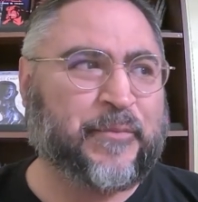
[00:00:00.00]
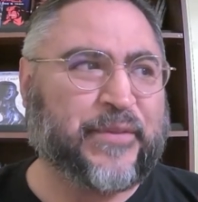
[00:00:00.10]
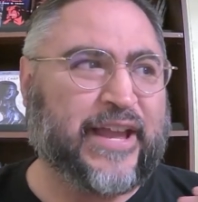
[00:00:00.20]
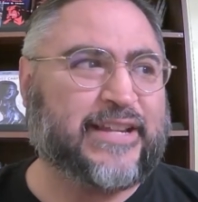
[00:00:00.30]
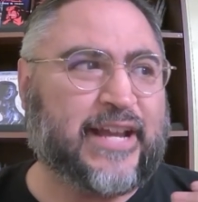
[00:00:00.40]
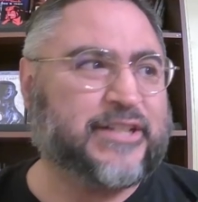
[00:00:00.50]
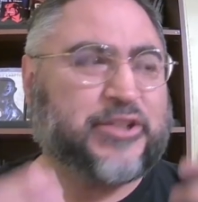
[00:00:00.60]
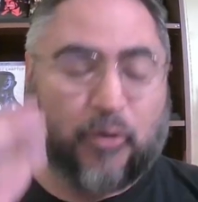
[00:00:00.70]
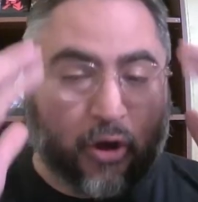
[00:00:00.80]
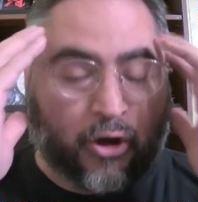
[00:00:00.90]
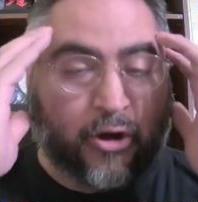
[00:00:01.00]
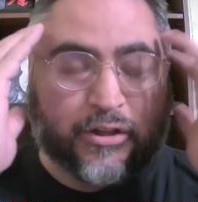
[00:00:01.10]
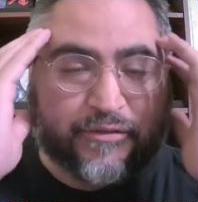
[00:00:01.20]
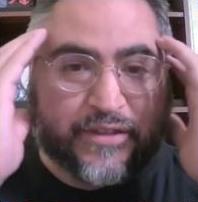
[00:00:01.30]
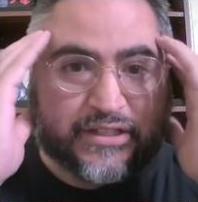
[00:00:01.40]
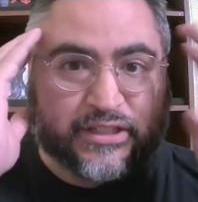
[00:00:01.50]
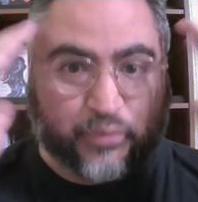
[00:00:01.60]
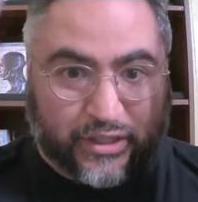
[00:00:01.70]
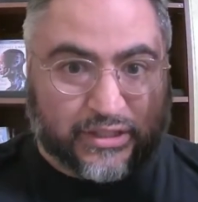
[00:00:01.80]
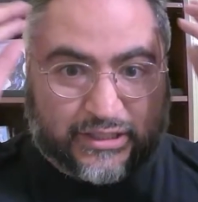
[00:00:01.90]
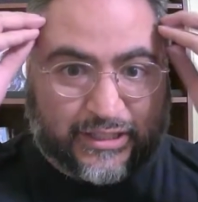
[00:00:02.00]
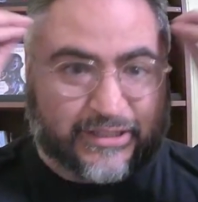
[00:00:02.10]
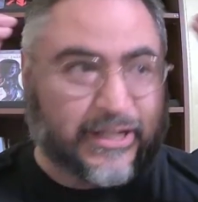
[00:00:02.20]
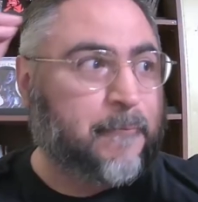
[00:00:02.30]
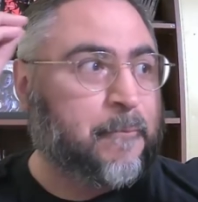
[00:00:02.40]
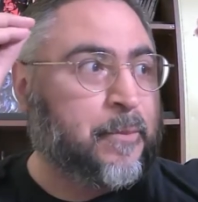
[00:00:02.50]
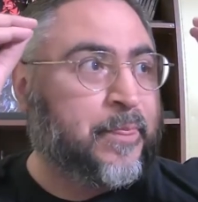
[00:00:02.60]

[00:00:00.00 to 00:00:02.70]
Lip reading: And yet, all of these things, we can see this, like,